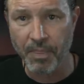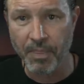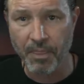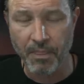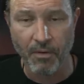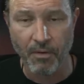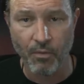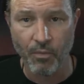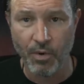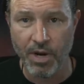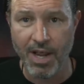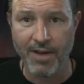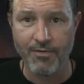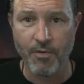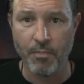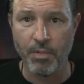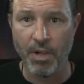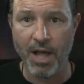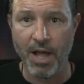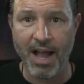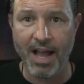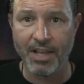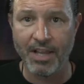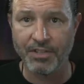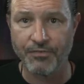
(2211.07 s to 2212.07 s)
We have a
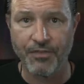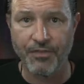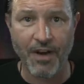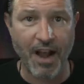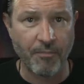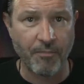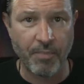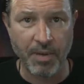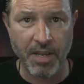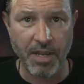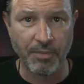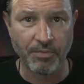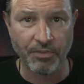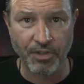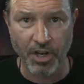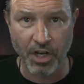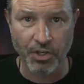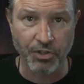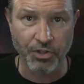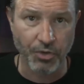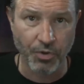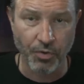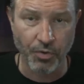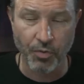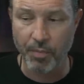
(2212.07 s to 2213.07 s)
blast 5 p.m.
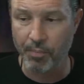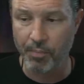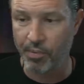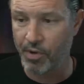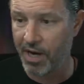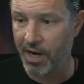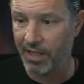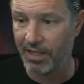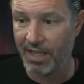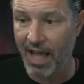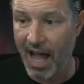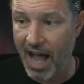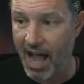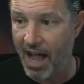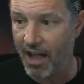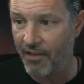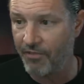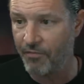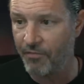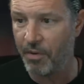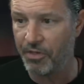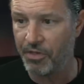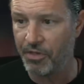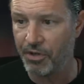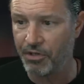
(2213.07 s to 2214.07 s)
Central. We pray live,
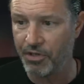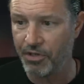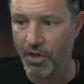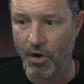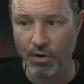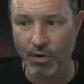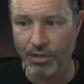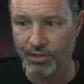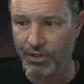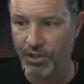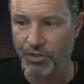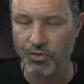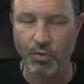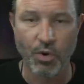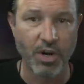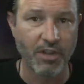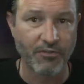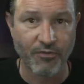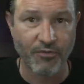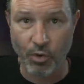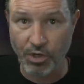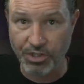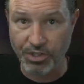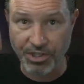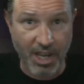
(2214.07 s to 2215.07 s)
but there's always a
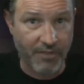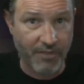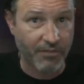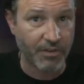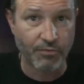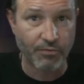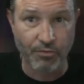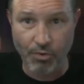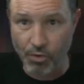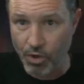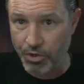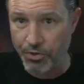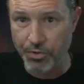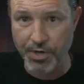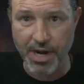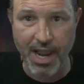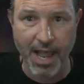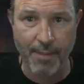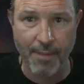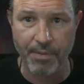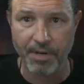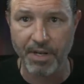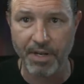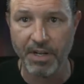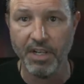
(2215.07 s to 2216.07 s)
24/7 rosary
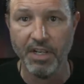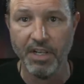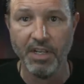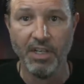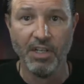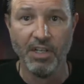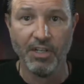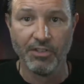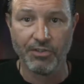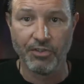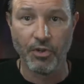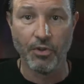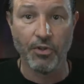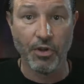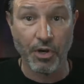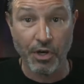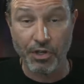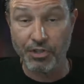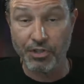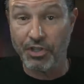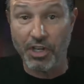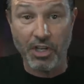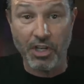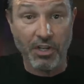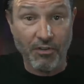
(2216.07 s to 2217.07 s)
happening. So
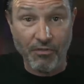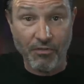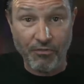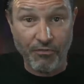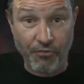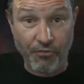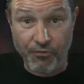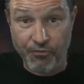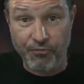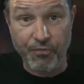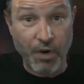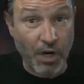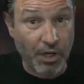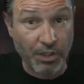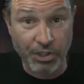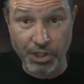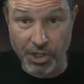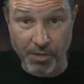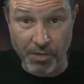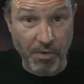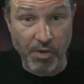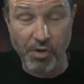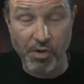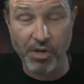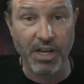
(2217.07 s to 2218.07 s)
there's there's
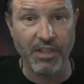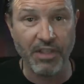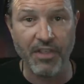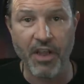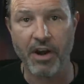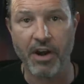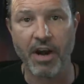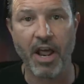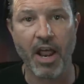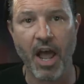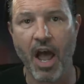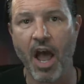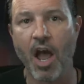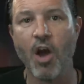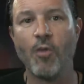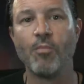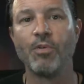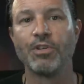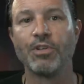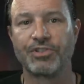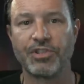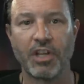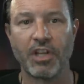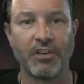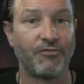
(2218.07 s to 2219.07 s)
community there and I, I
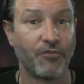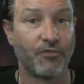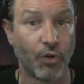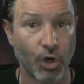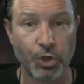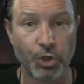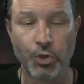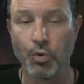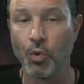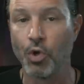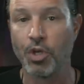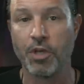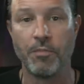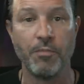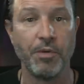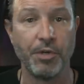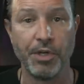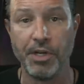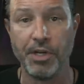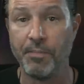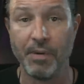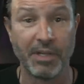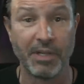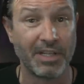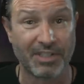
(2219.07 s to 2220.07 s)
almost said virtual community, but it's